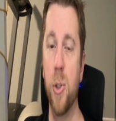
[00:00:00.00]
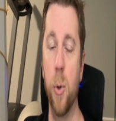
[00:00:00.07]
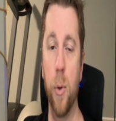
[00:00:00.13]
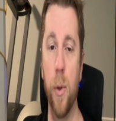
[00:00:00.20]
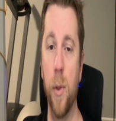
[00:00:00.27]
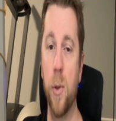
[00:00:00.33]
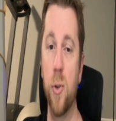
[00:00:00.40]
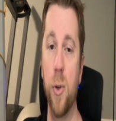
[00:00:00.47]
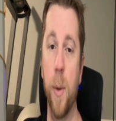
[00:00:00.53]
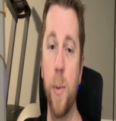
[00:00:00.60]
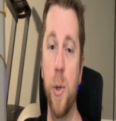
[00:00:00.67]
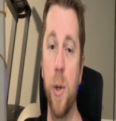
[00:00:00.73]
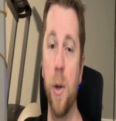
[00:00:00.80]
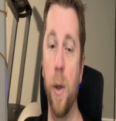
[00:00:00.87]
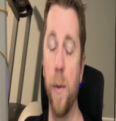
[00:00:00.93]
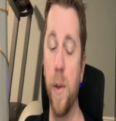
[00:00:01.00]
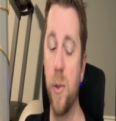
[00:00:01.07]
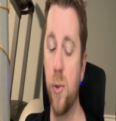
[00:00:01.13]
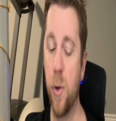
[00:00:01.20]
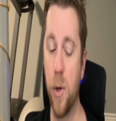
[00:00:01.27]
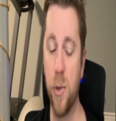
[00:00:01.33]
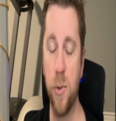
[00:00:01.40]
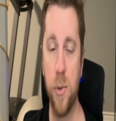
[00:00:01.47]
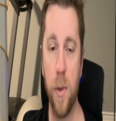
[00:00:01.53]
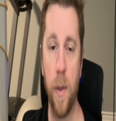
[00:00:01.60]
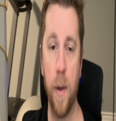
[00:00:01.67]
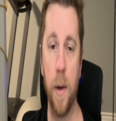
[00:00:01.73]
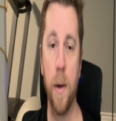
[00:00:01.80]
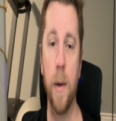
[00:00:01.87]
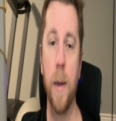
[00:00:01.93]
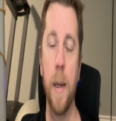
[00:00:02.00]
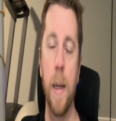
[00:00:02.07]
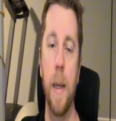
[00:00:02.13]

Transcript: go to the description, all the instructions are there,